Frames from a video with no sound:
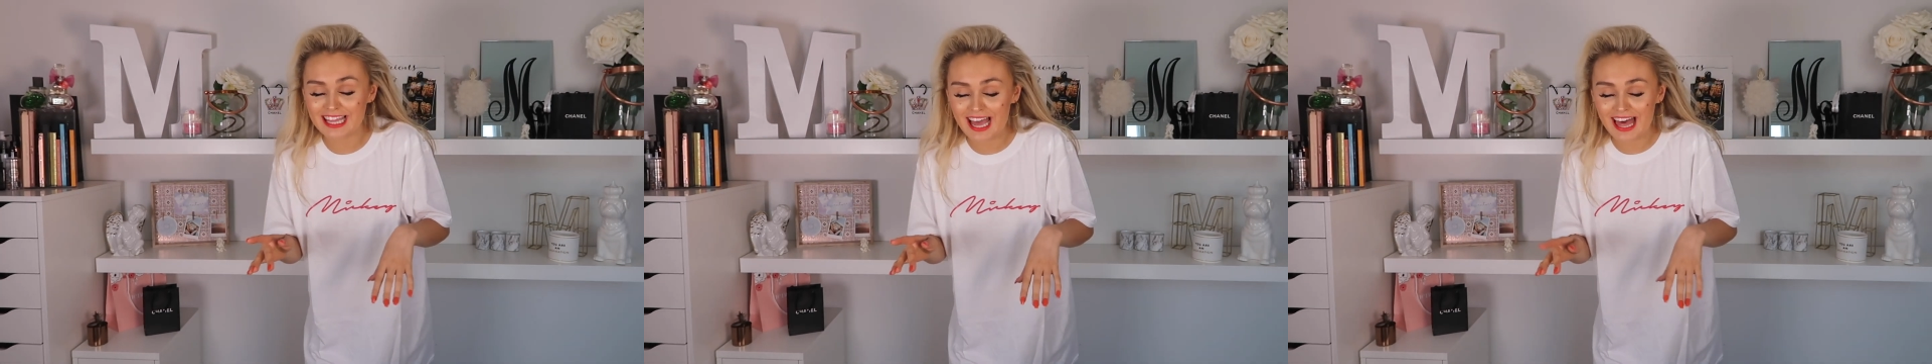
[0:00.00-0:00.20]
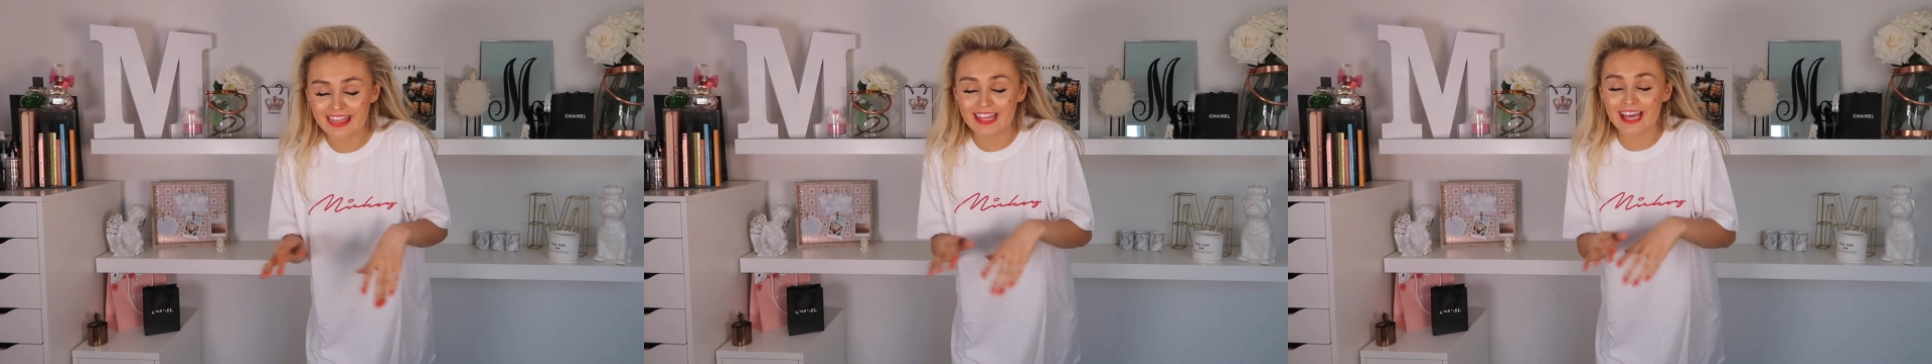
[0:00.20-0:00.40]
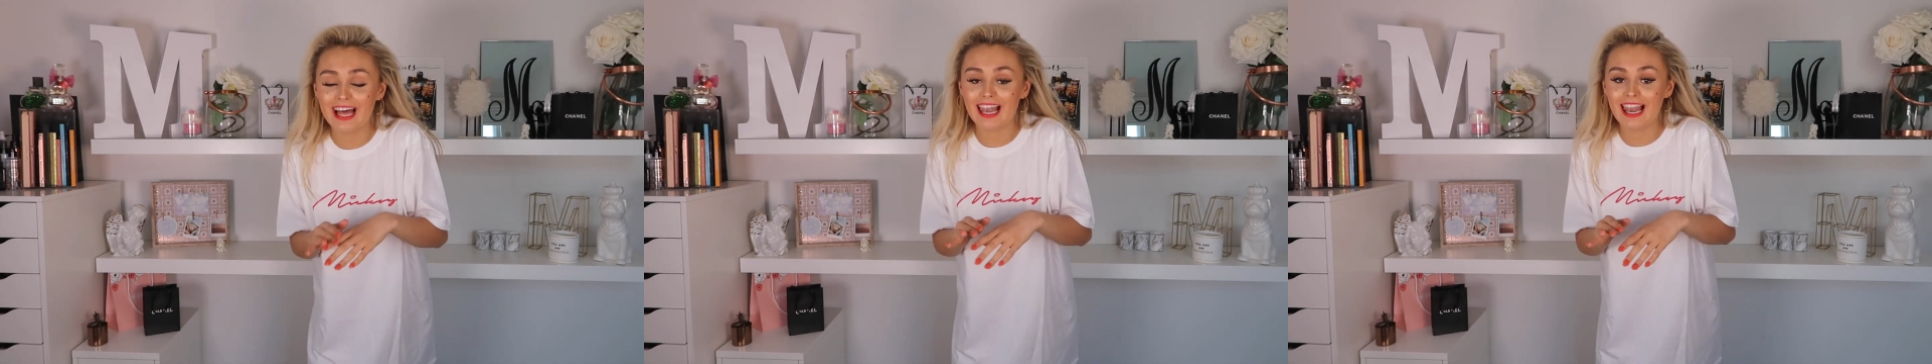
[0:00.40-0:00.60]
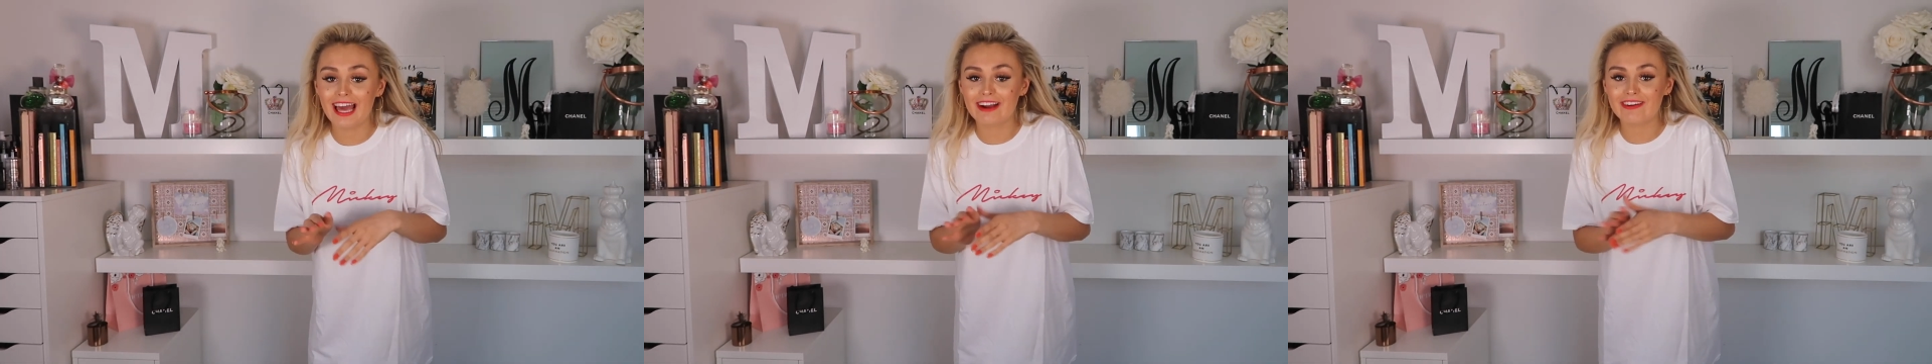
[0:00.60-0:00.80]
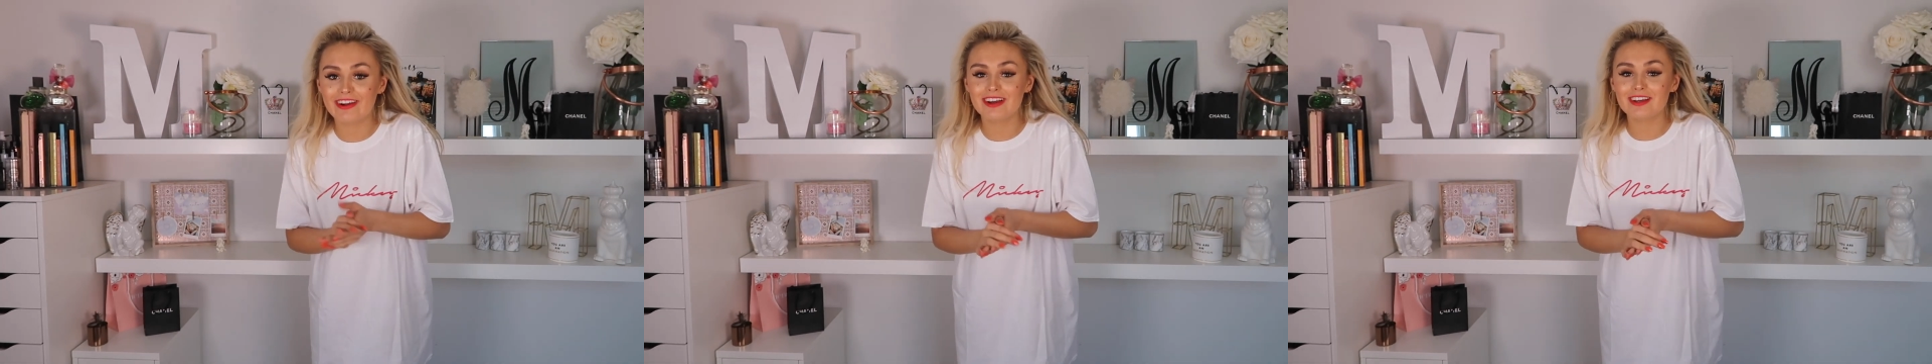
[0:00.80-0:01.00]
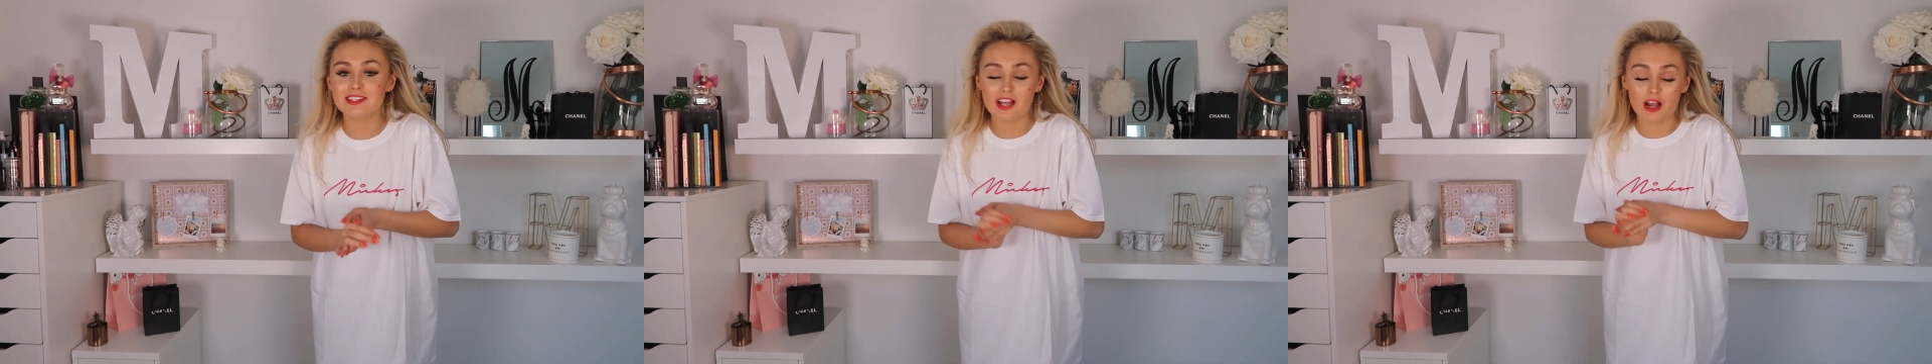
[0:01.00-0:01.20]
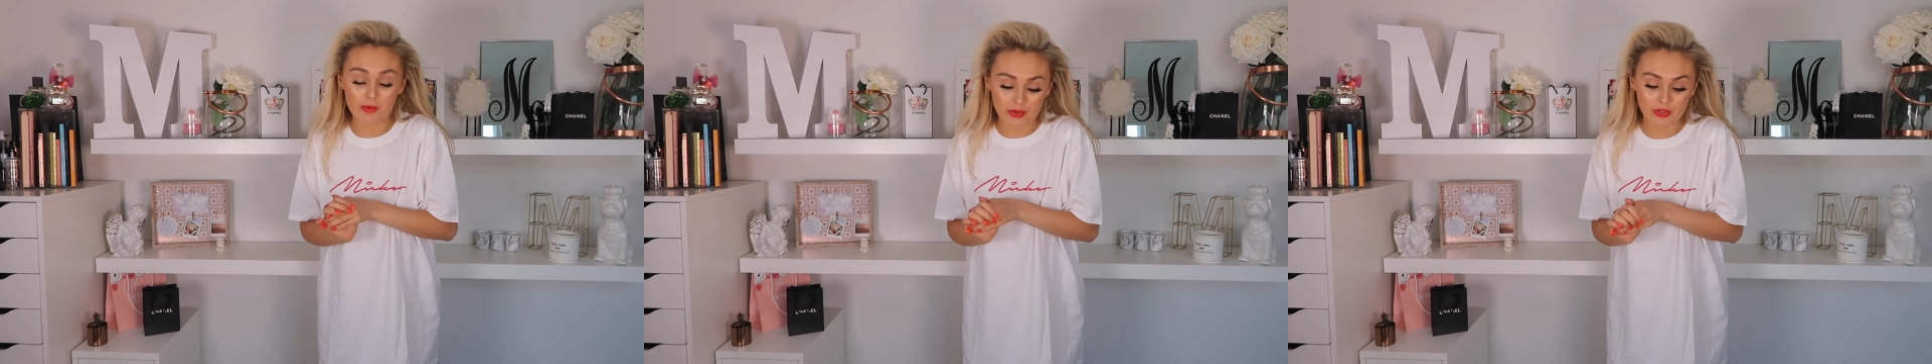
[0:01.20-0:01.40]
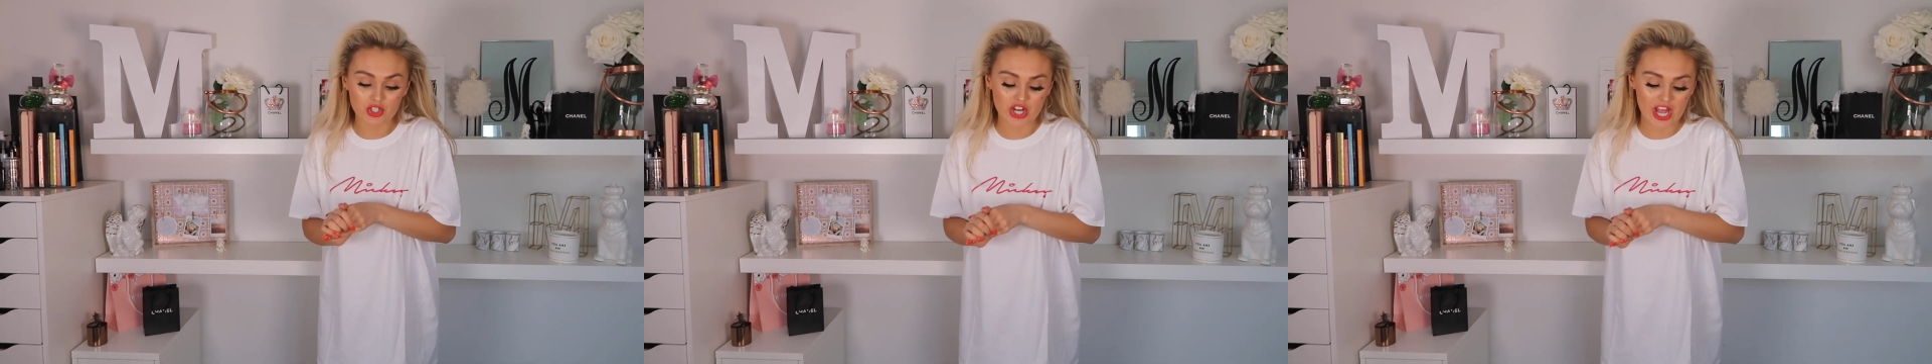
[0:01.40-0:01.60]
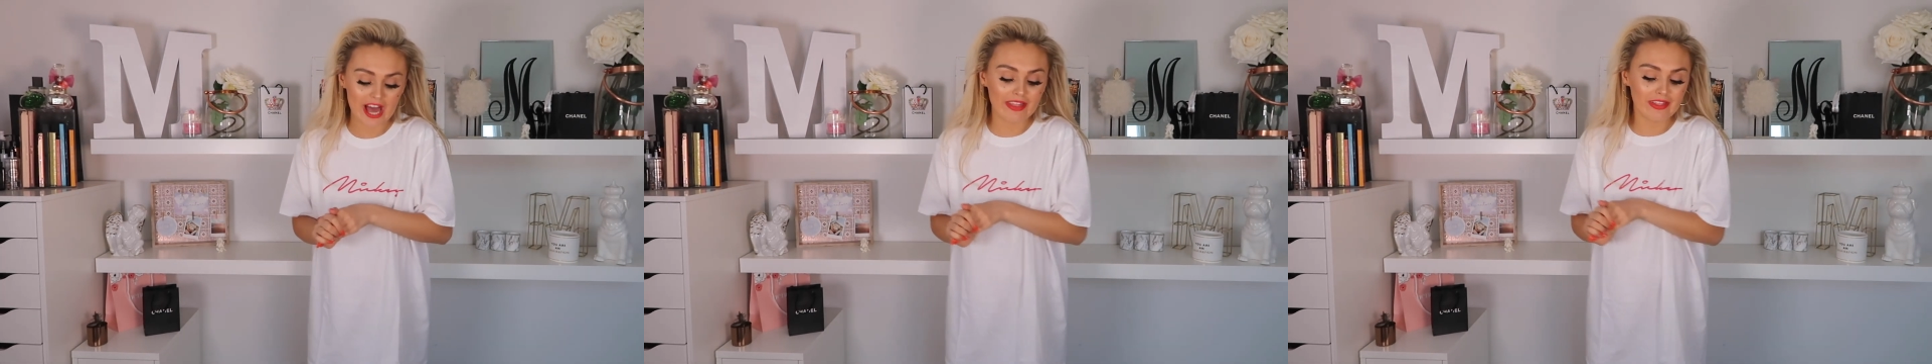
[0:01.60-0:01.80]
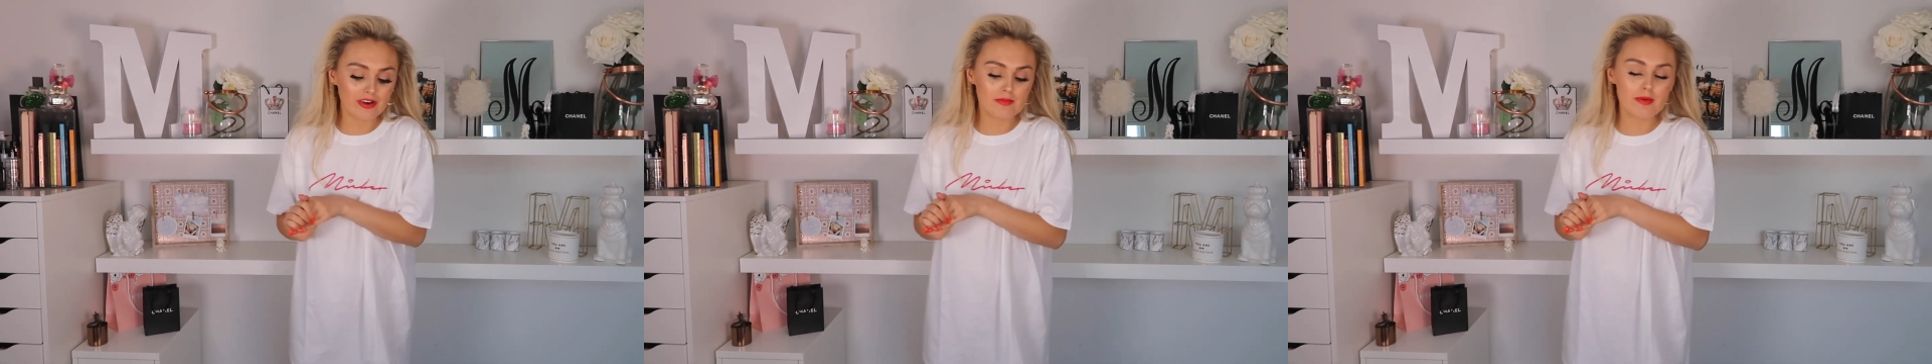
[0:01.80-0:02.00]
that that are hilarious, I will
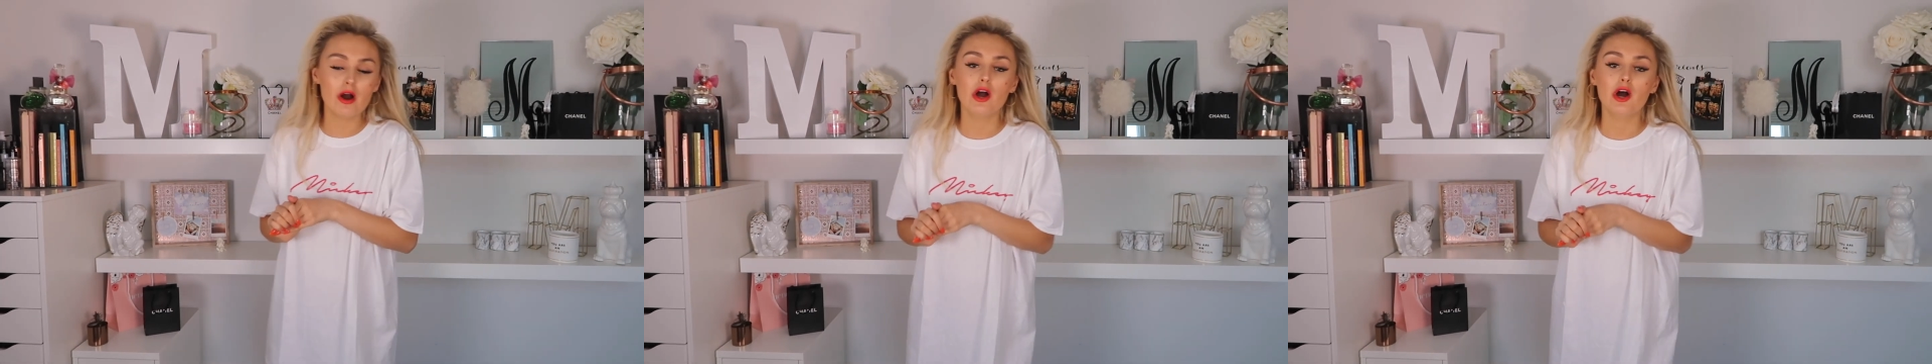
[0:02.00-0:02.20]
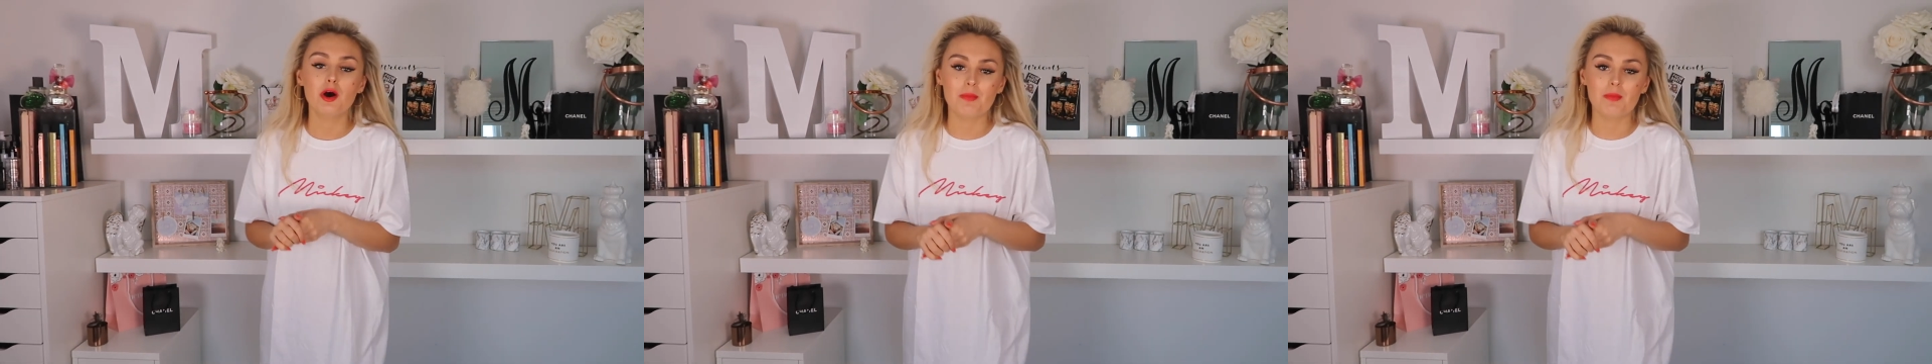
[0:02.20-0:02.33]
share them.